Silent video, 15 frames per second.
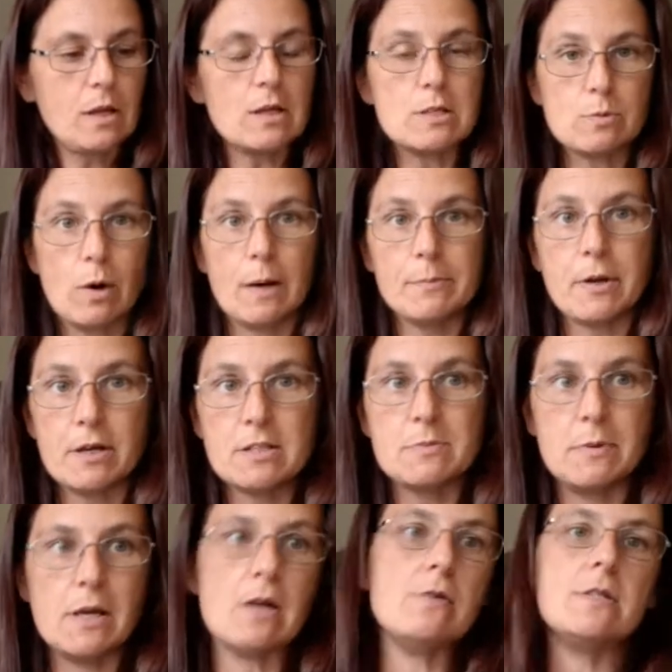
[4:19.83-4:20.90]
So I'm going to
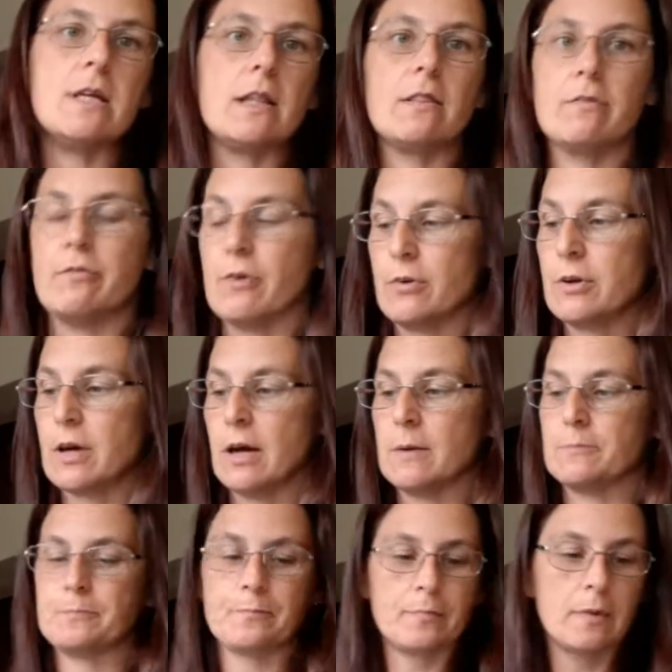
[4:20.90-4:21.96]
be using the vodka.
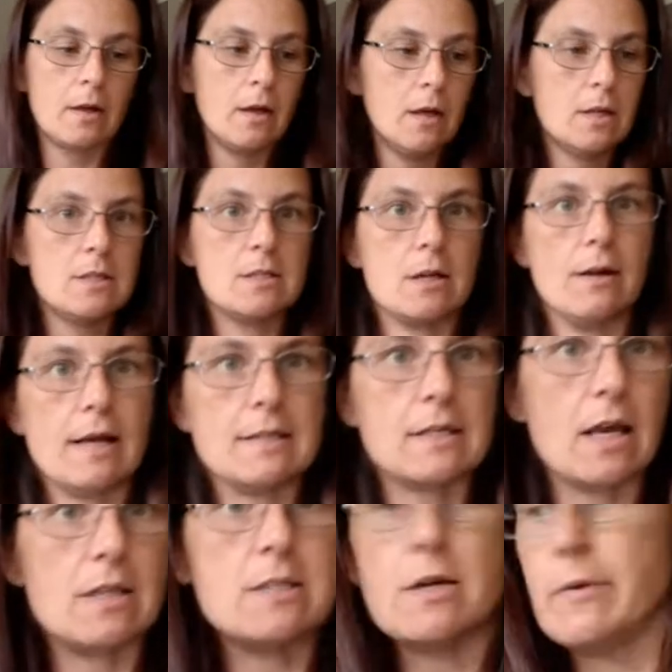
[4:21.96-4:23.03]
So let's
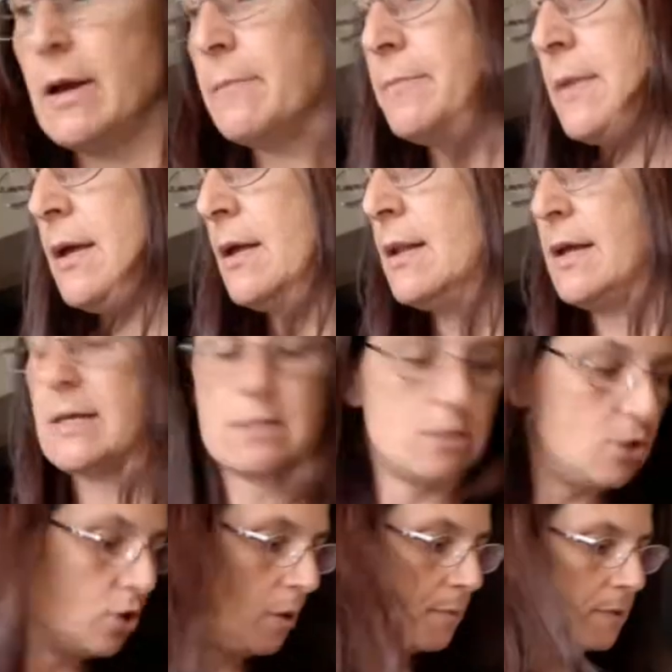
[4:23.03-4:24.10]
get to it. Let's
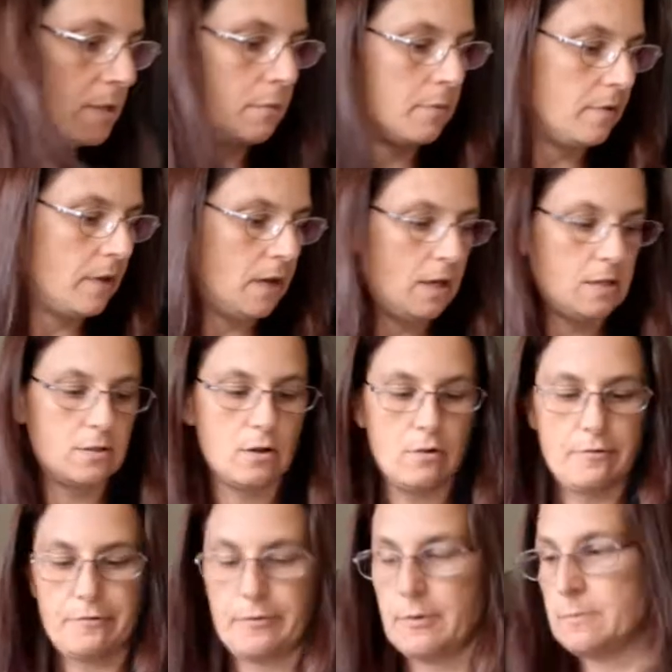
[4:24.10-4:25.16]
chop some of these
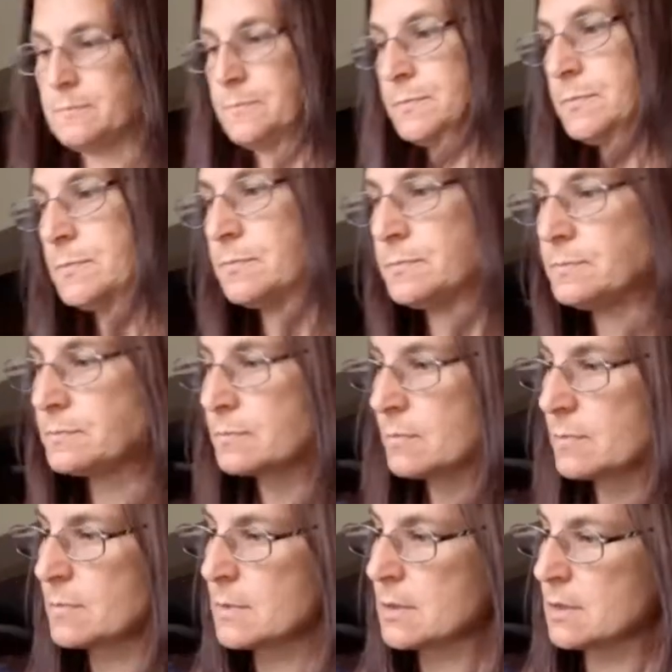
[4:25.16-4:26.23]
off.
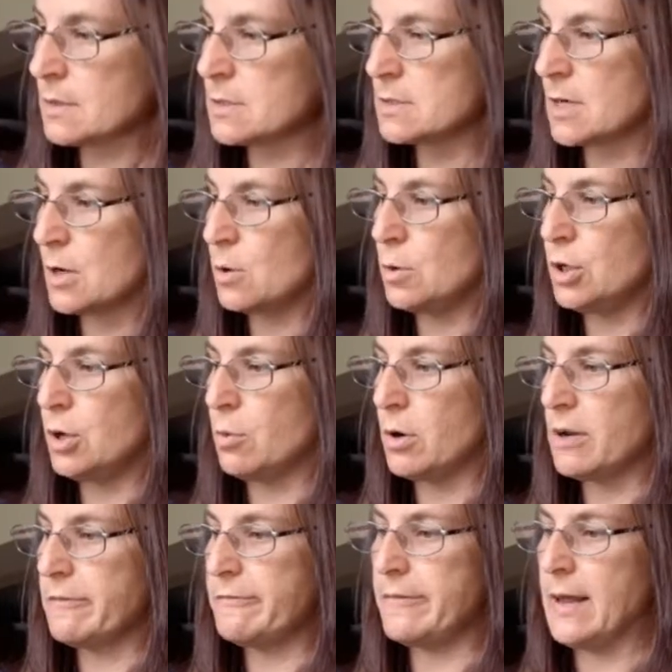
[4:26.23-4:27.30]
So you
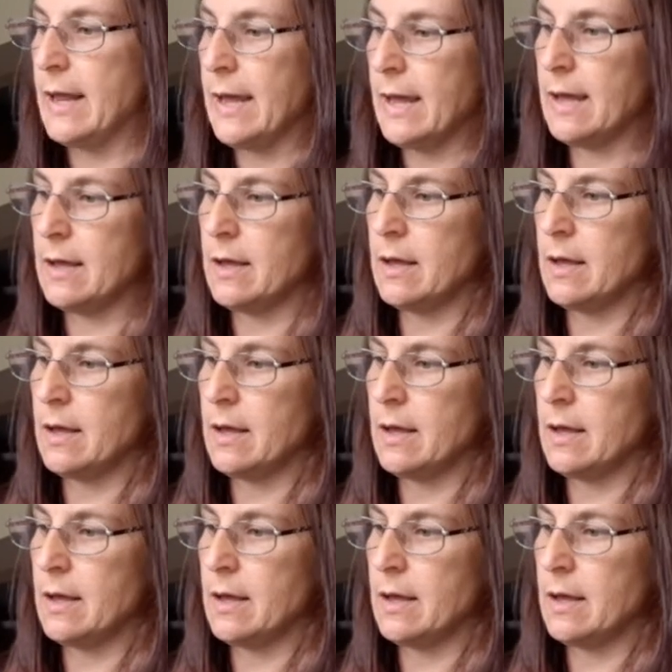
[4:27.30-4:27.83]
want to fill it